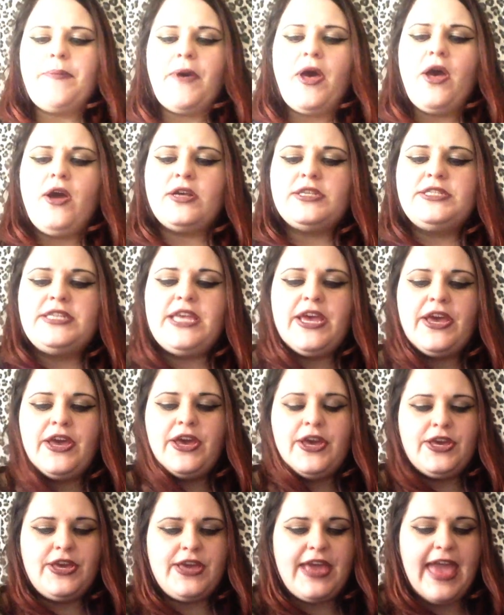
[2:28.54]
box,
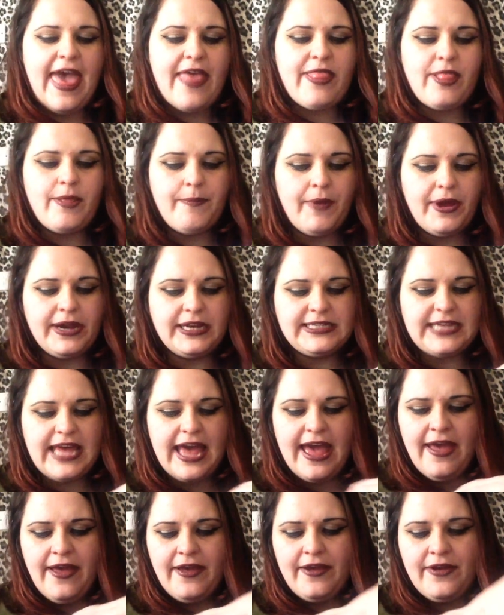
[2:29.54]
you get the
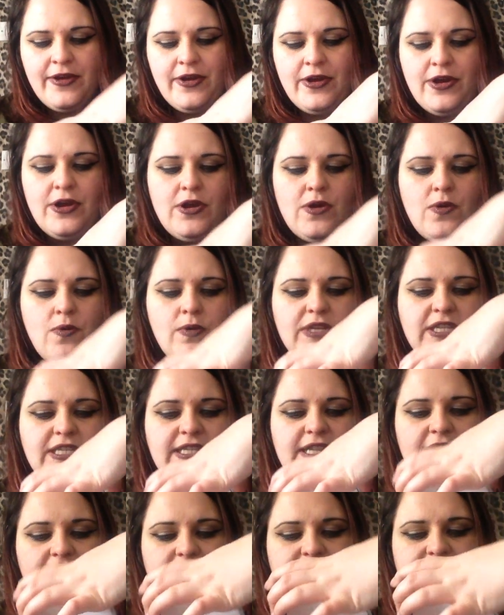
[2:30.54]
monitor, which
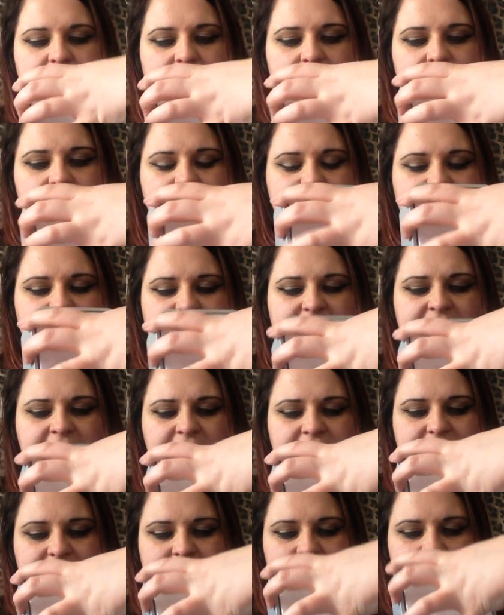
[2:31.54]
slots out like
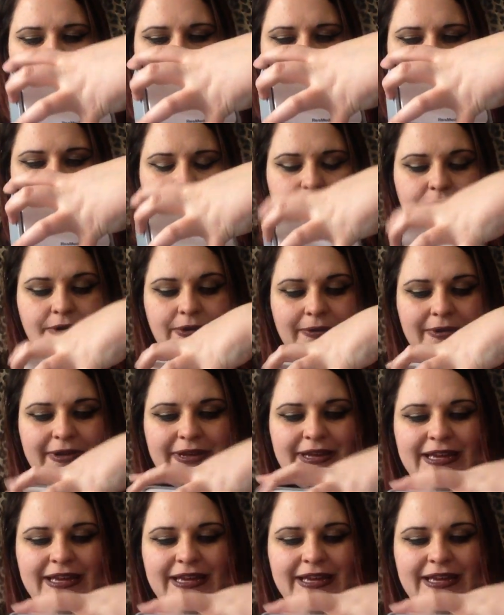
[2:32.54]
this. Ooh.